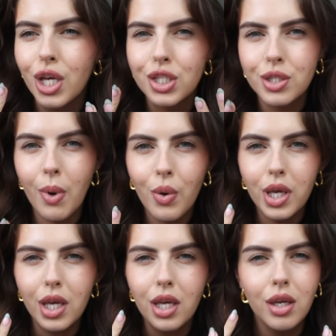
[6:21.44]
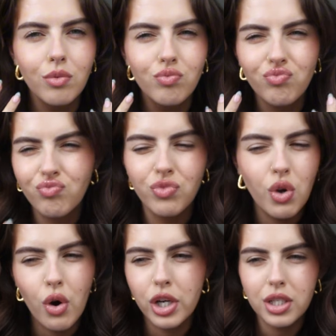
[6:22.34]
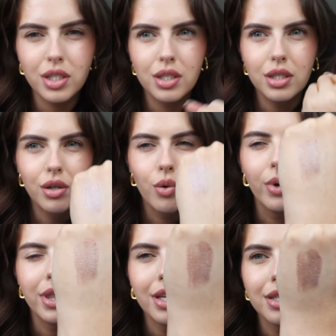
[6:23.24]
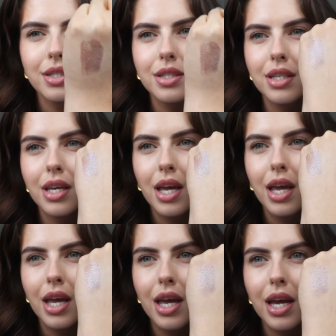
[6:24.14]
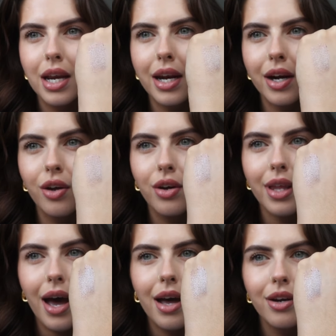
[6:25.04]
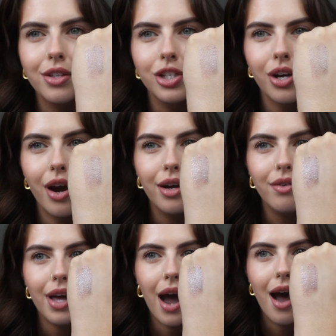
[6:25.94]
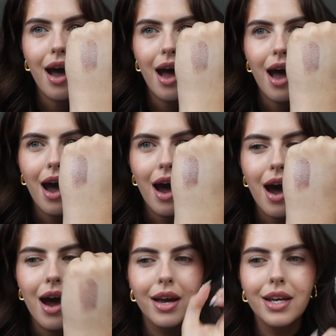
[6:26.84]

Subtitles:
smoky, gorgeousness look with this glitter. Look at that. Look at the shine of that.